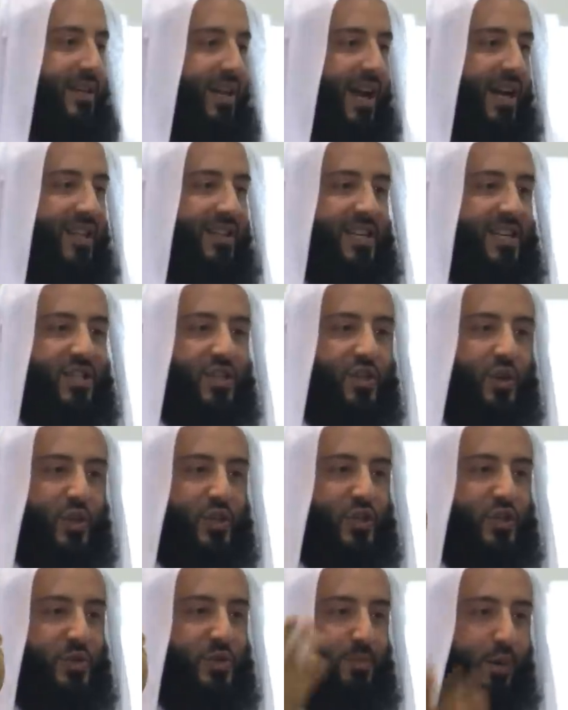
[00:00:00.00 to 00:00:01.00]
and there's no
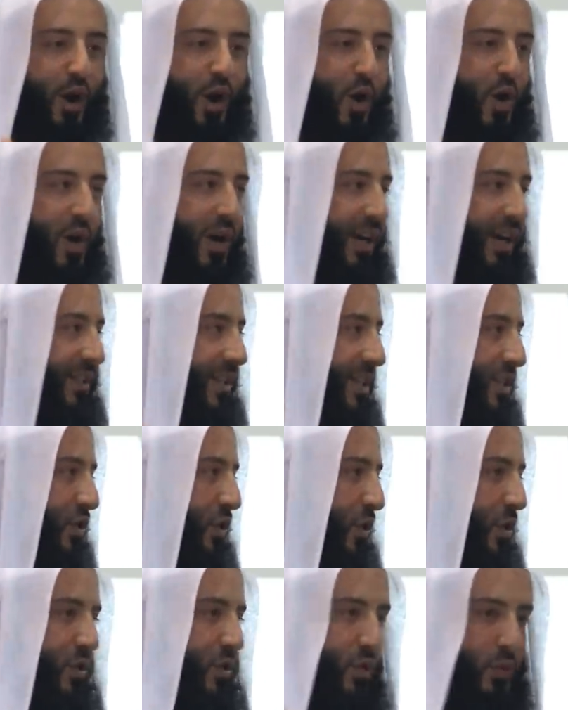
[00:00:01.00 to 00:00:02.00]
smoke and there's
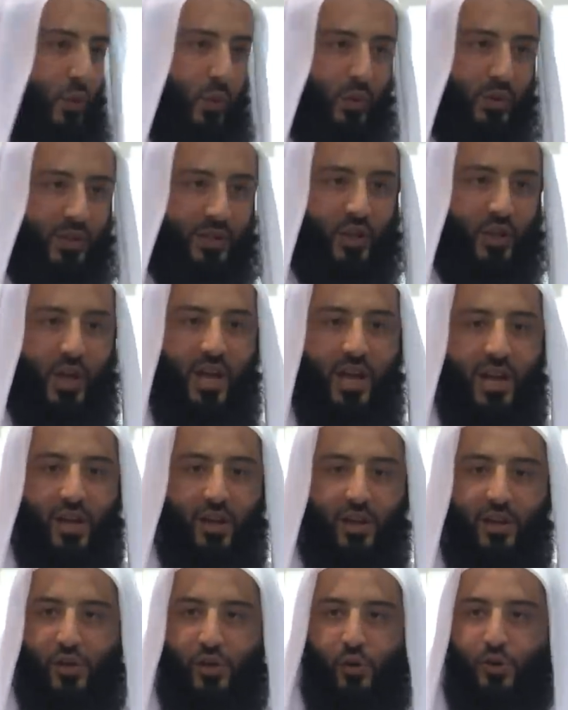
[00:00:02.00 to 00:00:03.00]
no soot.
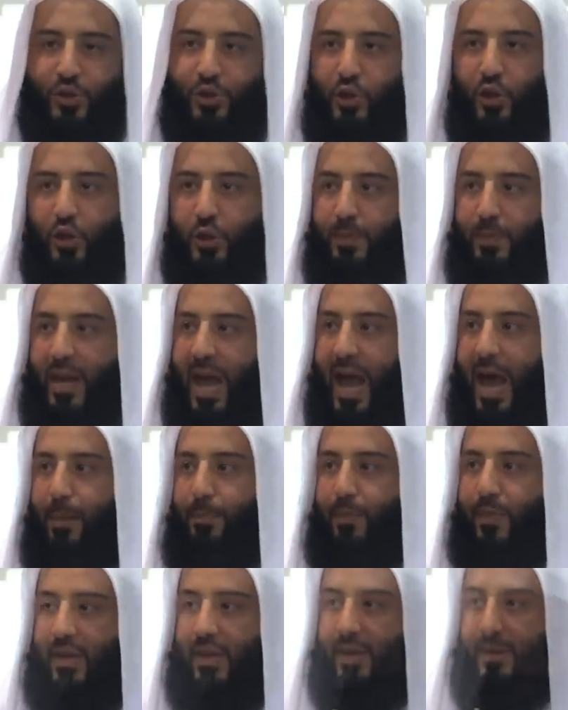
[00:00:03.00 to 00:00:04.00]
You should be
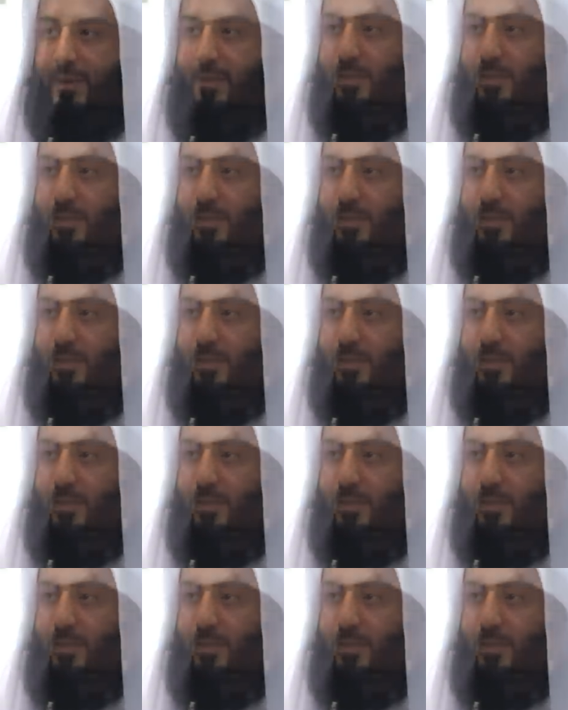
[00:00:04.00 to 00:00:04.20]
happy.